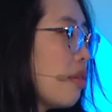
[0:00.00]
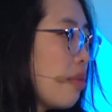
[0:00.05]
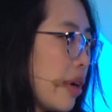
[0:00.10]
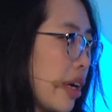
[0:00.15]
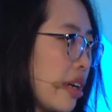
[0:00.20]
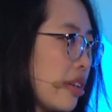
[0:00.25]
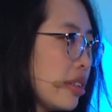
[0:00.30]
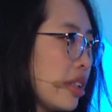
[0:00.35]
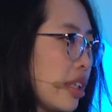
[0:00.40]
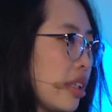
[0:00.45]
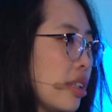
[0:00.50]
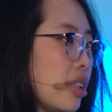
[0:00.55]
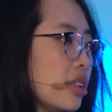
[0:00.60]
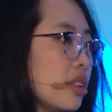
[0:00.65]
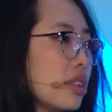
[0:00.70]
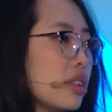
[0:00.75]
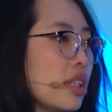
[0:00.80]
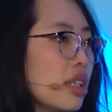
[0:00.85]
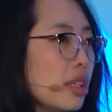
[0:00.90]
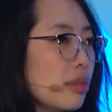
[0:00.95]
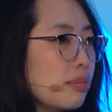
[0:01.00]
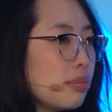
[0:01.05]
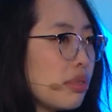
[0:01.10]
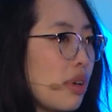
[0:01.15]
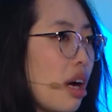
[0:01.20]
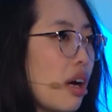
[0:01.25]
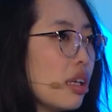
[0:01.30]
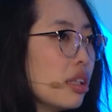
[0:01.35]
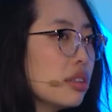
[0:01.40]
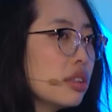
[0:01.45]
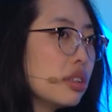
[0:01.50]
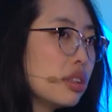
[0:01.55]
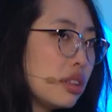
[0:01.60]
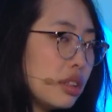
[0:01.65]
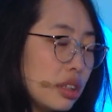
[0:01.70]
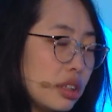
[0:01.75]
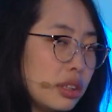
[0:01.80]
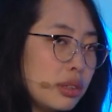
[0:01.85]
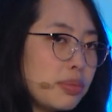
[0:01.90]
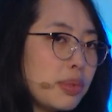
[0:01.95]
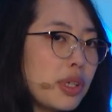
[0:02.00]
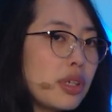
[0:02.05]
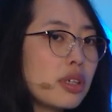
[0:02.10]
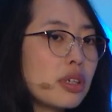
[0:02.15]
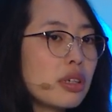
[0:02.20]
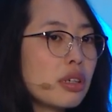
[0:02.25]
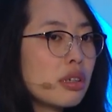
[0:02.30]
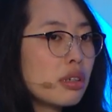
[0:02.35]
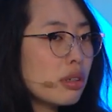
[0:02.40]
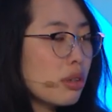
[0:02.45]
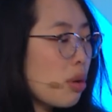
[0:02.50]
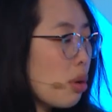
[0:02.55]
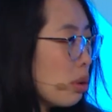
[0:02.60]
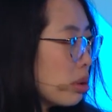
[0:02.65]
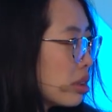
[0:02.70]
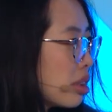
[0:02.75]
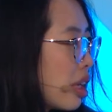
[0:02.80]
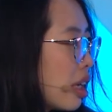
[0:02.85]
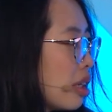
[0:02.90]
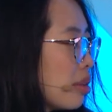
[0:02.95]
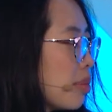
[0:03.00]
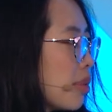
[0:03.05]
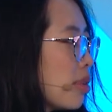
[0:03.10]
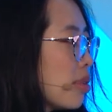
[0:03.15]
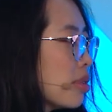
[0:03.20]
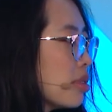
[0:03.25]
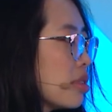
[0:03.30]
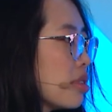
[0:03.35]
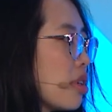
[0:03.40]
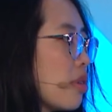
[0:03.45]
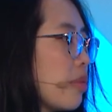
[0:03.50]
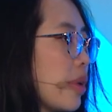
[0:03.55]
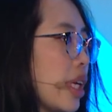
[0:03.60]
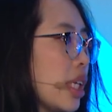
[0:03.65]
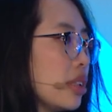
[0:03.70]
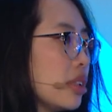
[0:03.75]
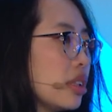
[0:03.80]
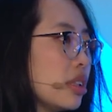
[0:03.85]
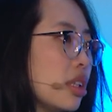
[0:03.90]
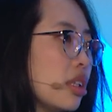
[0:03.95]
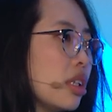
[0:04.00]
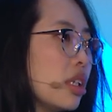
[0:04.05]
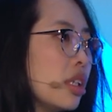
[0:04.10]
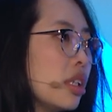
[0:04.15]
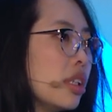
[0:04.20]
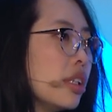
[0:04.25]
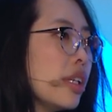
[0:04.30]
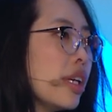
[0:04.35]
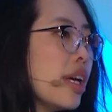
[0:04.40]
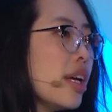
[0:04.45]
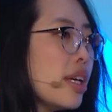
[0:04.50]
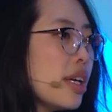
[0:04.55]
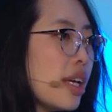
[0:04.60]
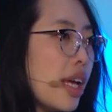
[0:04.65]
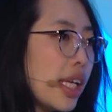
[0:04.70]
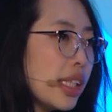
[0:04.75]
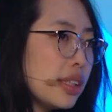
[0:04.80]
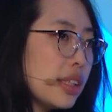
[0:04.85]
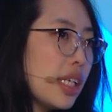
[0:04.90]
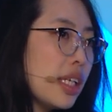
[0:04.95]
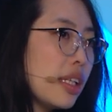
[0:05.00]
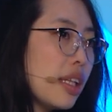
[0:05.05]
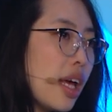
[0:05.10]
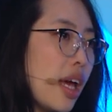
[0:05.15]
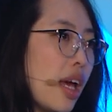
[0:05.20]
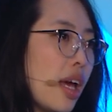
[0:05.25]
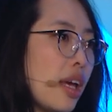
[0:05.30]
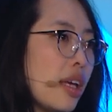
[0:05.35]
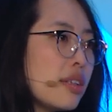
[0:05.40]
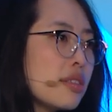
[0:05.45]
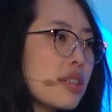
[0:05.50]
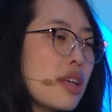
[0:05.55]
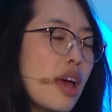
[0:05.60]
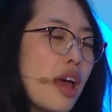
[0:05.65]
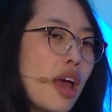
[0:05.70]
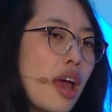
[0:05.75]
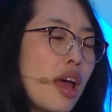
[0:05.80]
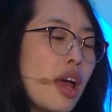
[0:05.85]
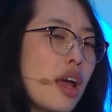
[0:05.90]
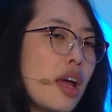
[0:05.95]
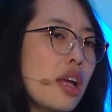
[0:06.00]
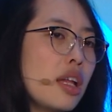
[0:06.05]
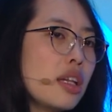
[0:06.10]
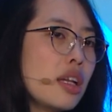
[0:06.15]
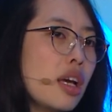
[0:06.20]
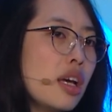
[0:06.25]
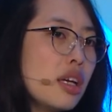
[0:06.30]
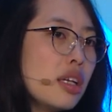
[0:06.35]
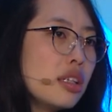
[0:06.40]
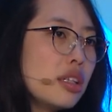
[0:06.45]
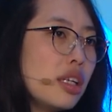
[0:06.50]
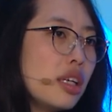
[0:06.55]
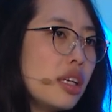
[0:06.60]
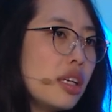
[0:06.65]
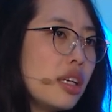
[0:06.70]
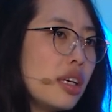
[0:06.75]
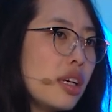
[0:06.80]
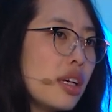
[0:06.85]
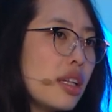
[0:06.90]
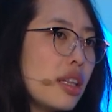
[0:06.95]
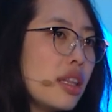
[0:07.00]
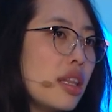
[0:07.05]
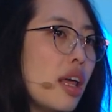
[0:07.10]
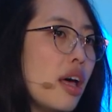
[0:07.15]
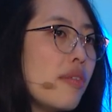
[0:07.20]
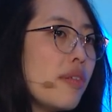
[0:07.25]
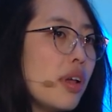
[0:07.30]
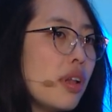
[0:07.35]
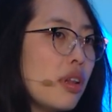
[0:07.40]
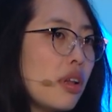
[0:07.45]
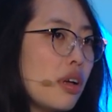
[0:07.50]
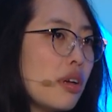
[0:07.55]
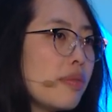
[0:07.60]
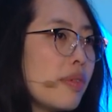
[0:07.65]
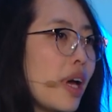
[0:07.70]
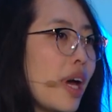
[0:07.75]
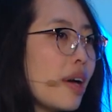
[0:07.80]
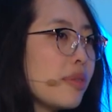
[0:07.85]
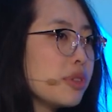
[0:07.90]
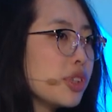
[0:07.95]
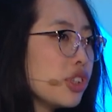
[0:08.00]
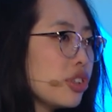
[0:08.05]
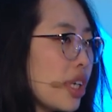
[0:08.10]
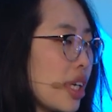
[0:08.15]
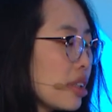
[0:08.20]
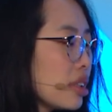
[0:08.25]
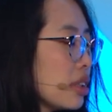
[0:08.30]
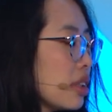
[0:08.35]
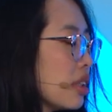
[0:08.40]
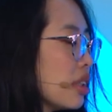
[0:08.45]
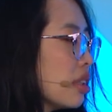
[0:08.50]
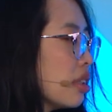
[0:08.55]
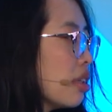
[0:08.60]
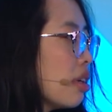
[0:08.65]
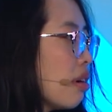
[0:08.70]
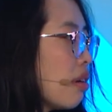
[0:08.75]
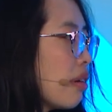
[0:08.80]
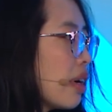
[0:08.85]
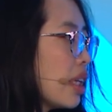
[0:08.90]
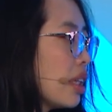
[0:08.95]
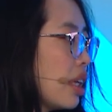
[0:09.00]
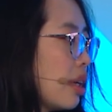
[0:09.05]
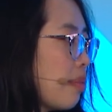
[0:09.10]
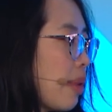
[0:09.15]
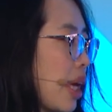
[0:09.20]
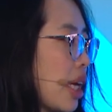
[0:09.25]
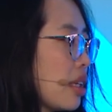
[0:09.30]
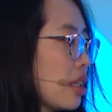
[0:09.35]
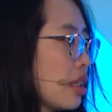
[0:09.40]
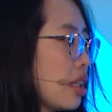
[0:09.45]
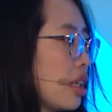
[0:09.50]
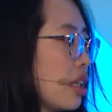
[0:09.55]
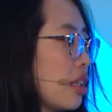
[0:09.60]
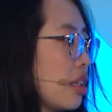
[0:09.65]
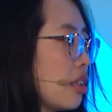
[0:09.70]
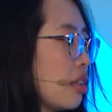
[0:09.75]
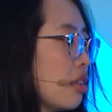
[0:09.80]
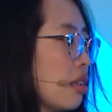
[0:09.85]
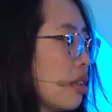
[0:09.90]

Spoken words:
where there's bronze, silver, gold tables with certain SLAs and the level of abstraction already baked in.